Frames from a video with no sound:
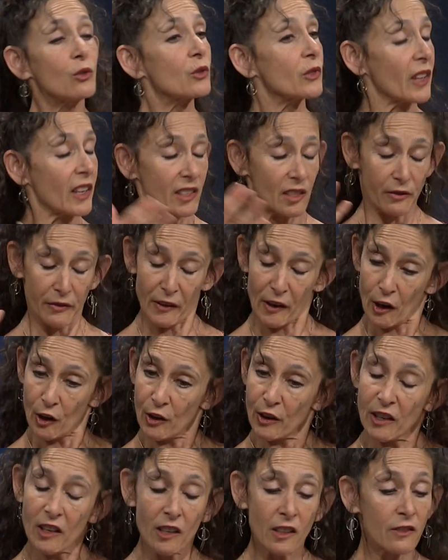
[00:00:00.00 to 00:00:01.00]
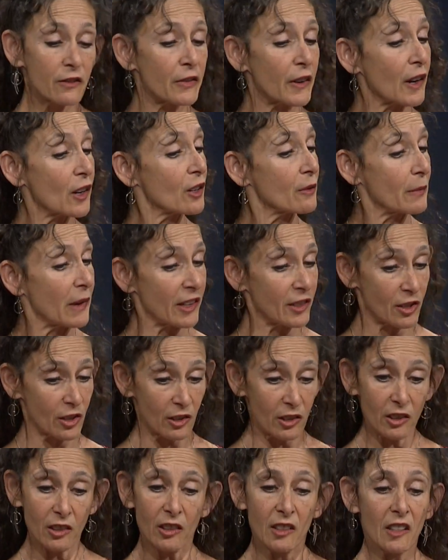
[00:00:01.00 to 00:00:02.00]
That's very
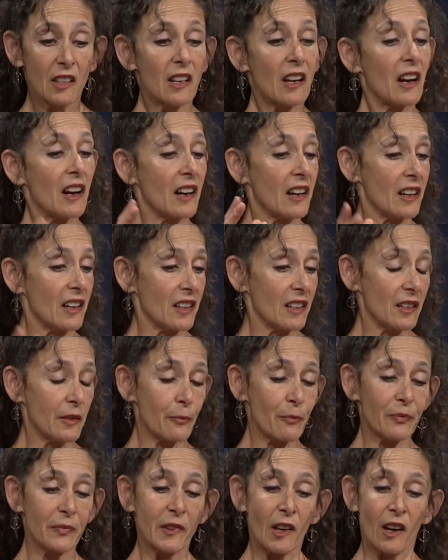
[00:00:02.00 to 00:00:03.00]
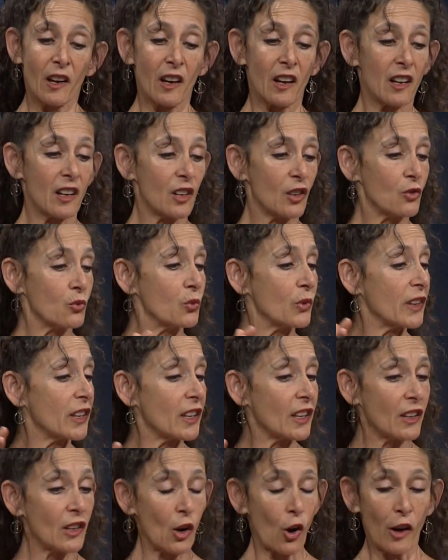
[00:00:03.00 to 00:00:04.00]
environmental.
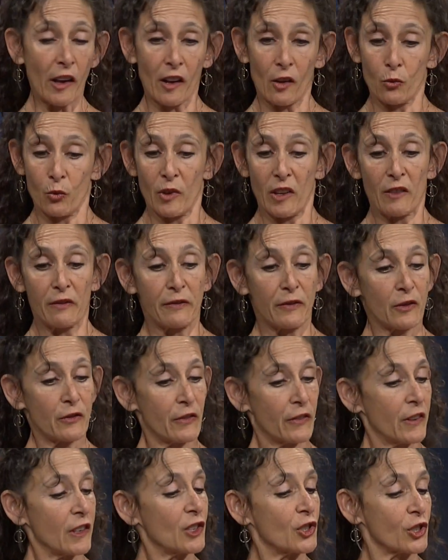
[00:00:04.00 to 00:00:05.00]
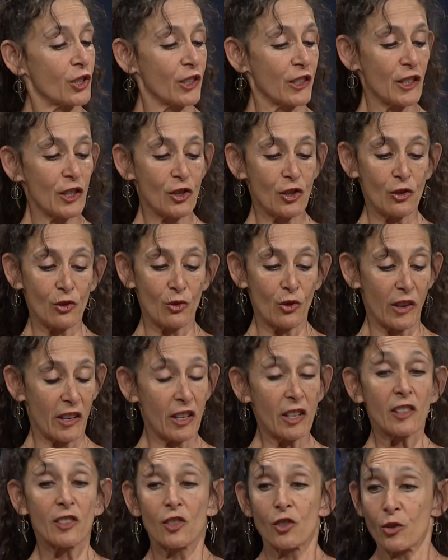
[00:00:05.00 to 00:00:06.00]
Right. We feature
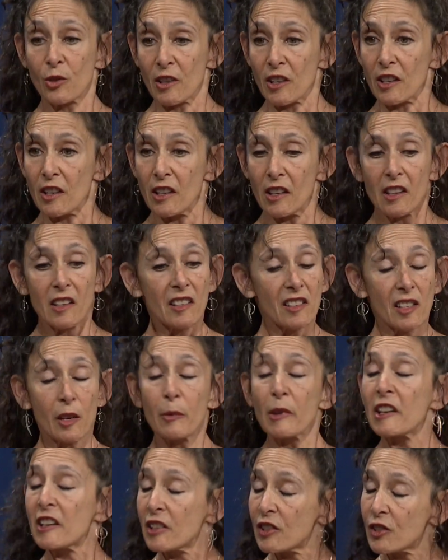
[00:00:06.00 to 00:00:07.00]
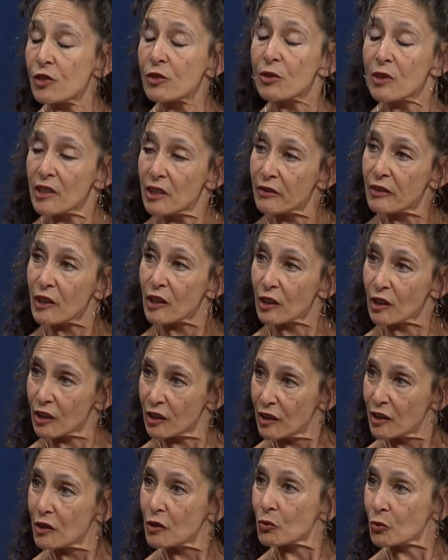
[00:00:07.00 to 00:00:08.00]
history, some of the history of our
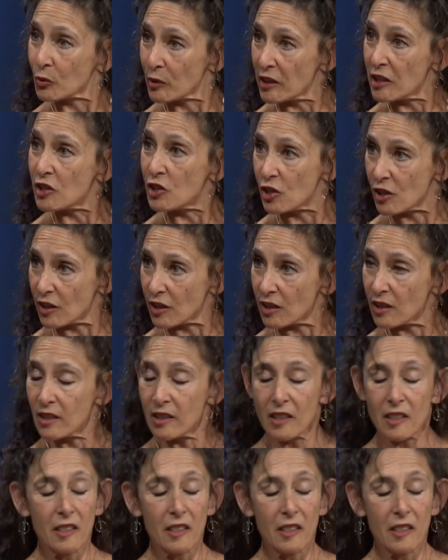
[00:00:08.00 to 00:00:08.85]
region.